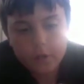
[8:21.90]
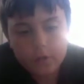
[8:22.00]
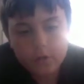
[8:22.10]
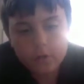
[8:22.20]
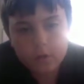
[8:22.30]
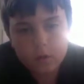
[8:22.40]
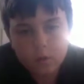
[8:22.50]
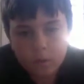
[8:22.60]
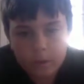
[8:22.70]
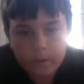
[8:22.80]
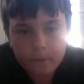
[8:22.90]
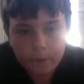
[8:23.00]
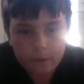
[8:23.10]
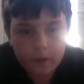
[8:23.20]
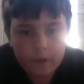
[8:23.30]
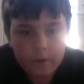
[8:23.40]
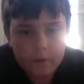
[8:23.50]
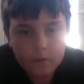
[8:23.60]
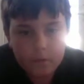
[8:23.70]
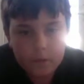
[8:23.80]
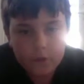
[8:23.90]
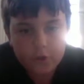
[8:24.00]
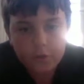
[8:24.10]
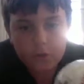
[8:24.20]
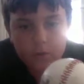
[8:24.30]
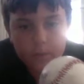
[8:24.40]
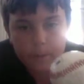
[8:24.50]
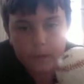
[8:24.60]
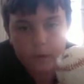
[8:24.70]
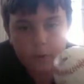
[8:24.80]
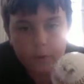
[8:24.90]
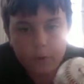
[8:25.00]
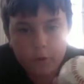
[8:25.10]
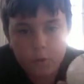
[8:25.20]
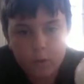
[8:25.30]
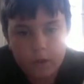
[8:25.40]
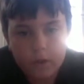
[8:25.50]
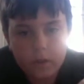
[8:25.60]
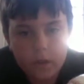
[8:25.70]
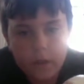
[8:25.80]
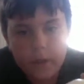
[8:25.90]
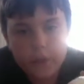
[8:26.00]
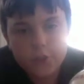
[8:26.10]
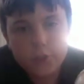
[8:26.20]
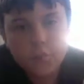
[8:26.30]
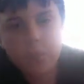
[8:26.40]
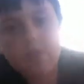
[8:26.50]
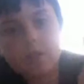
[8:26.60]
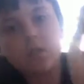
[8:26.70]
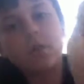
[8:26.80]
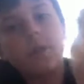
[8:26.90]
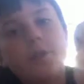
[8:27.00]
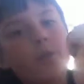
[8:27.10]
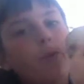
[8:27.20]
There's no grip for the EEPHUS pitch. You can grip it however you want. It's just basically you